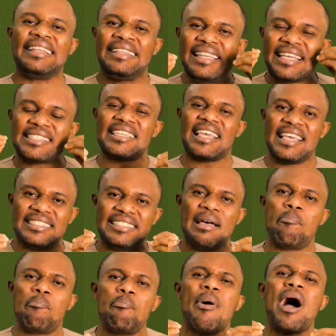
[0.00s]
This is the
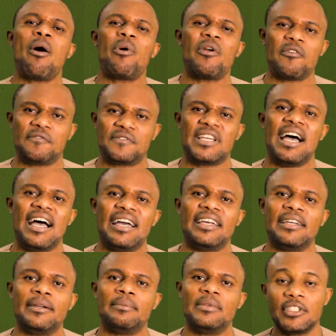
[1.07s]
power of
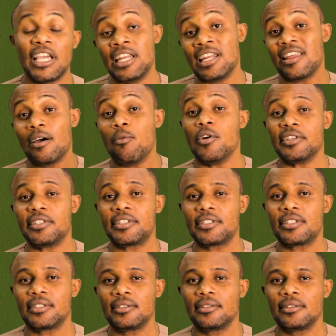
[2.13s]
time. In other
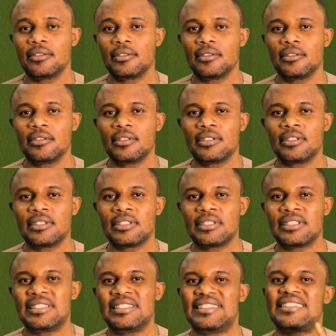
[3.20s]
words,
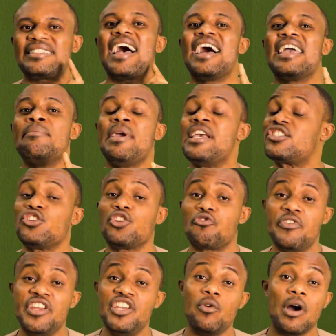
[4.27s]
time is not
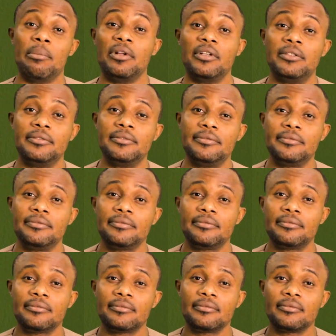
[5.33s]
renewable.
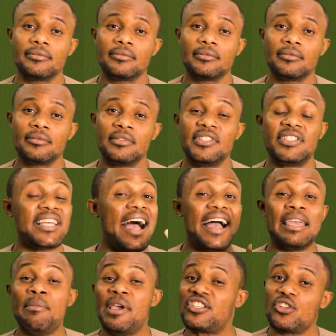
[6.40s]

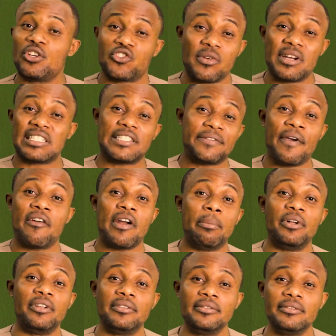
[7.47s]
Time is not
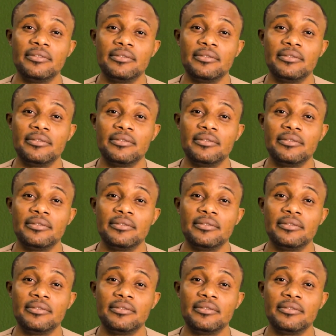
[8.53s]
transferable.